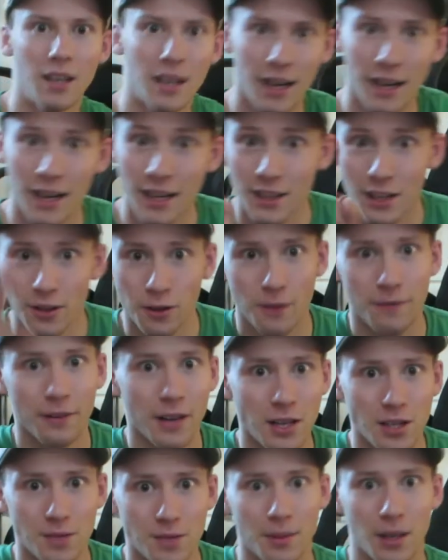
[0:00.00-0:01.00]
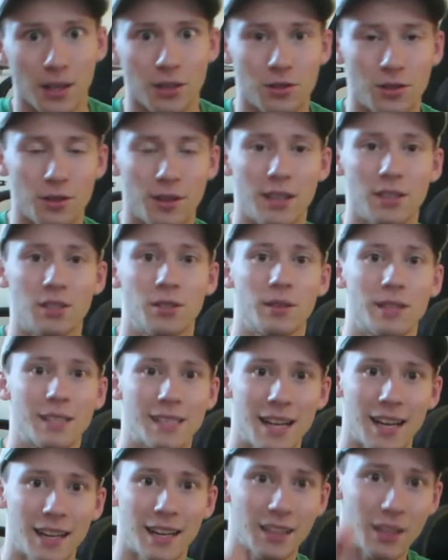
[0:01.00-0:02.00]
and hit that notification bell so you guys know
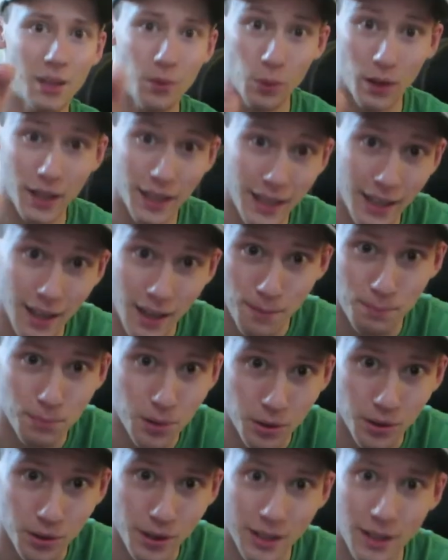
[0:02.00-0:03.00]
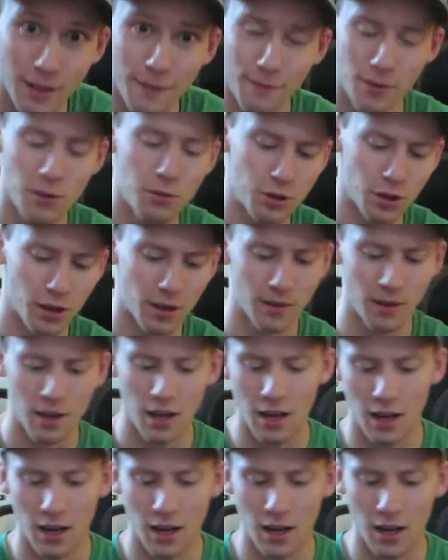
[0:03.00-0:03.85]
exactly when I upload in the future.